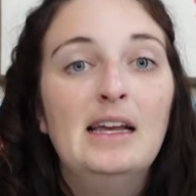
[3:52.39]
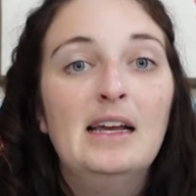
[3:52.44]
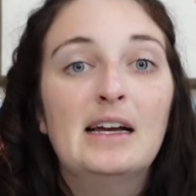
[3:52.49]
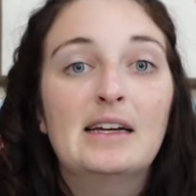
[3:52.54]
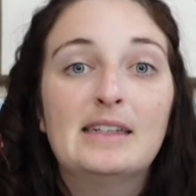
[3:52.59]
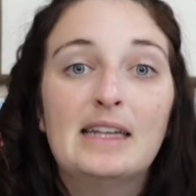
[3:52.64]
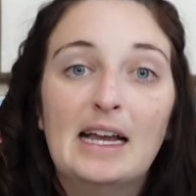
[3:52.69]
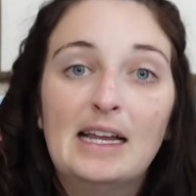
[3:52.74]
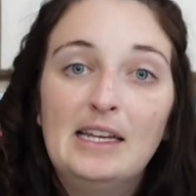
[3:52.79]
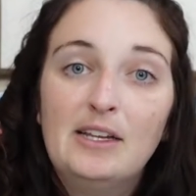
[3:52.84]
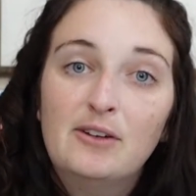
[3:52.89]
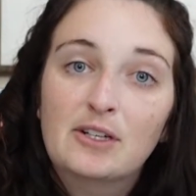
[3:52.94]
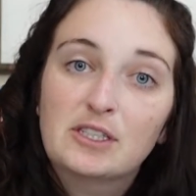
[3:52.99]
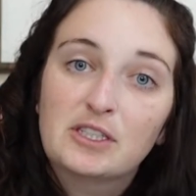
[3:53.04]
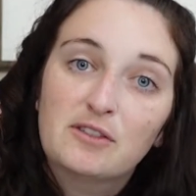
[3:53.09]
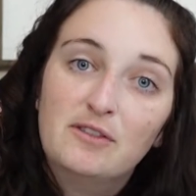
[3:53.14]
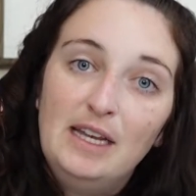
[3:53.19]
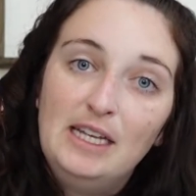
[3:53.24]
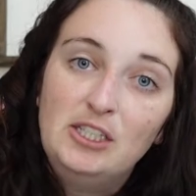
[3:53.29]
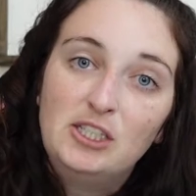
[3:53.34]
a dining
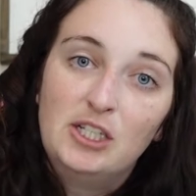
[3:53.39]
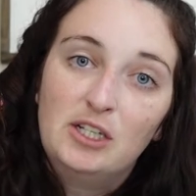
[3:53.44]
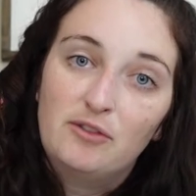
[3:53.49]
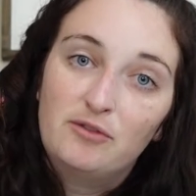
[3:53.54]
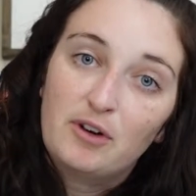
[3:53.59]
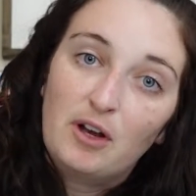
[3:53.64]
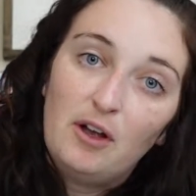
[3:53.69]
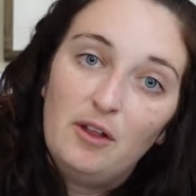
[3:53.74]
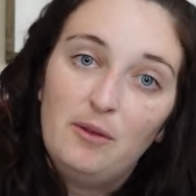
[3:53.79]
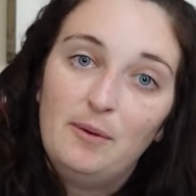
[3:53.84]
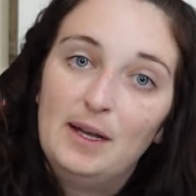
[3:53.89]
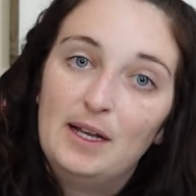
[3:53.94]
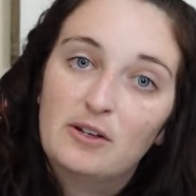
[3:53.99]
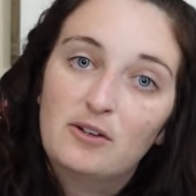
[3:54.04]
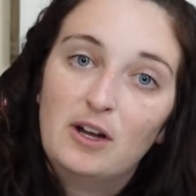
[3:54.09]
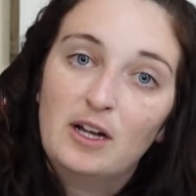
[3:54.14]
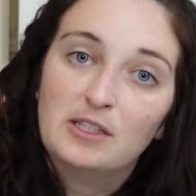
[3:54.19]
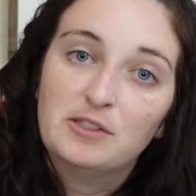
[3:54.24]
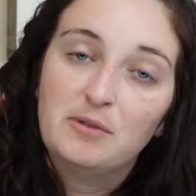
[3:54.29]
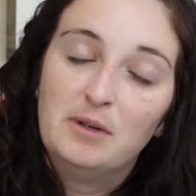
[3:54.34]
reservation for all the way
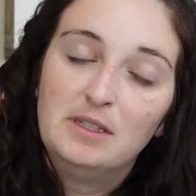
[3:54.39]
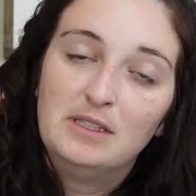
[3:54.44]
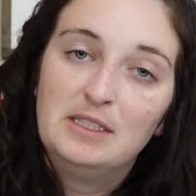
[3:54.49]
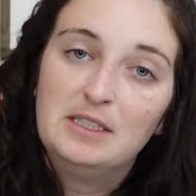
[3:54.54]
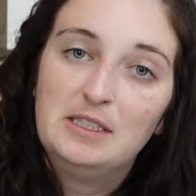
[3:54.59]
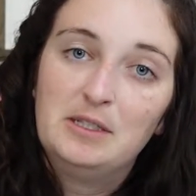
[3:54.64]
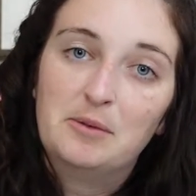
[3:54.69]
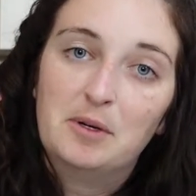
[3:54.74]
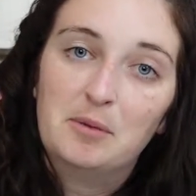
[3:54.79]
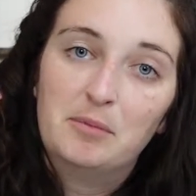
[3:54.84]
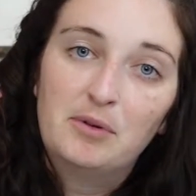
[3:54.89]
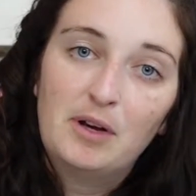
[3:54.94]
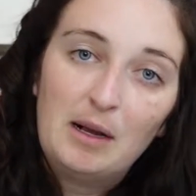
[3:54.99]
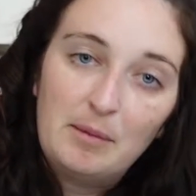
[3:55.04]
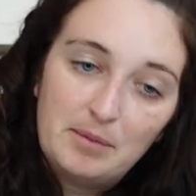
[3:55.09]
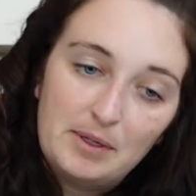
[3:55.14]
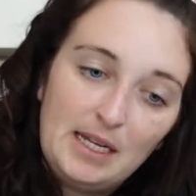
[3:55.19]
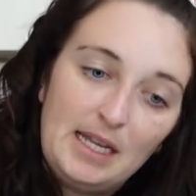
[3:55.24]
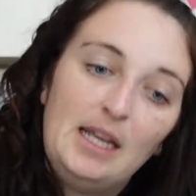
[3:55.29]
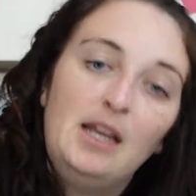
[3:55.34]
across Walt Disney World
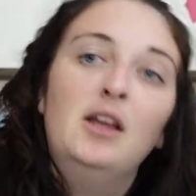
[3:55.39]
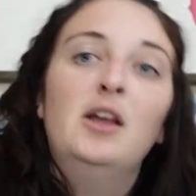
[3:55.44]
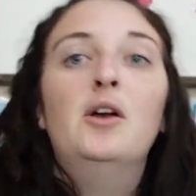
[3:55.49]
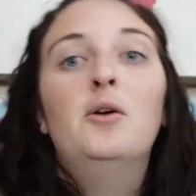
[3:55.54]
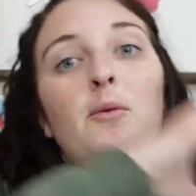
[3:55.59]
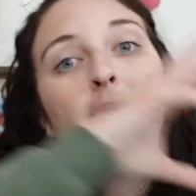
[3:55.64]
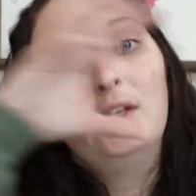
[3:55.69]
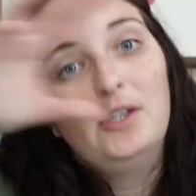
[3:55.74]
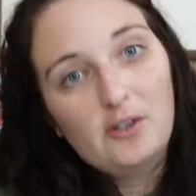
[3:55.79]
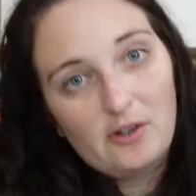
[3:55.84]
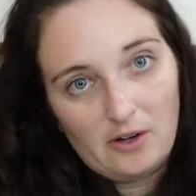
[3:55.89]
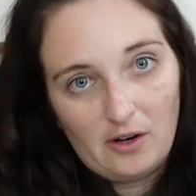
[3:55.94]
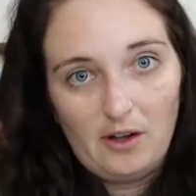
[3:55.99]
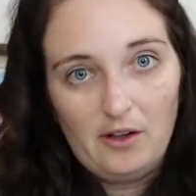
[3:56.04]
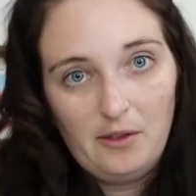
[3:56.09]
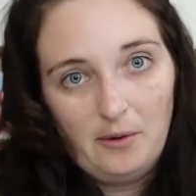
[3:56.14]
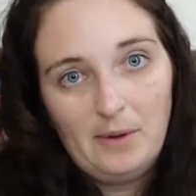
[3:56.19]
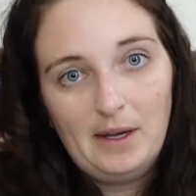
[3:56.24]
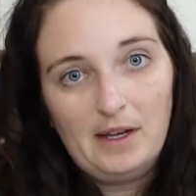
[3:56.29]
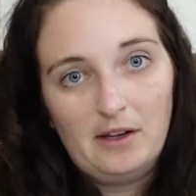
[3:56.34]
property when you're all
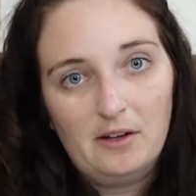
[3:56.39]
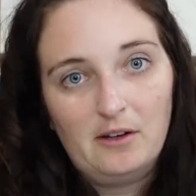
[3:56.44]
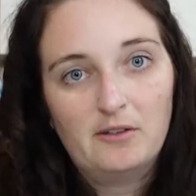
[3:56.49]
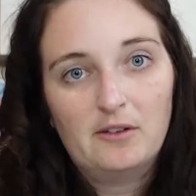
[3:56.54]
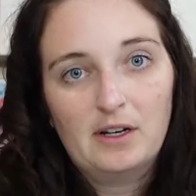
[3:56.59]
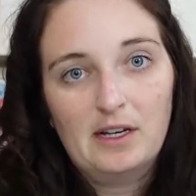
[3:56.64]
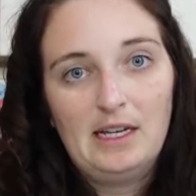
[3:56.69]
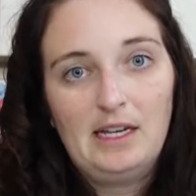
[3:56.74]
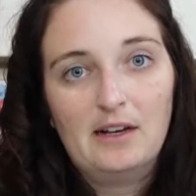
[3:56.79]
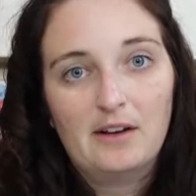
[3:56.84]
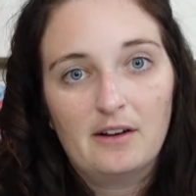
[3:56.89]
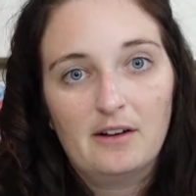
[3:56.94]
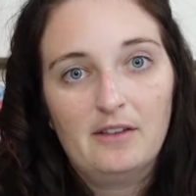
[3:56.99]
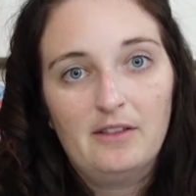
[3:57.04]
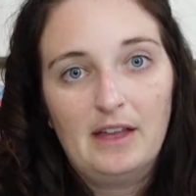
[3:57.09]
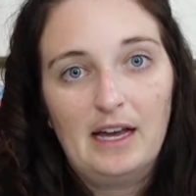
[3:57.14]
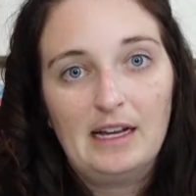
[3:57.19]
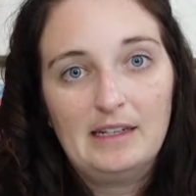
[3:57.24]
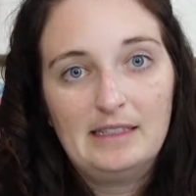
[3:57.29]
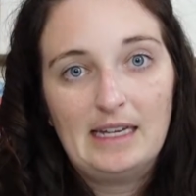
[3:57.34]
the way over here
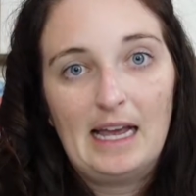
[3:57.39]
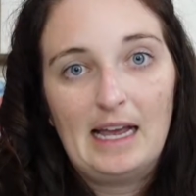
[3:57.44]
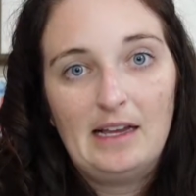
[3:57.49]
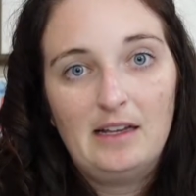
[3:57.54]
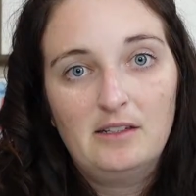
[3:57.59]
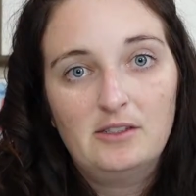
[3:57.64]
that day.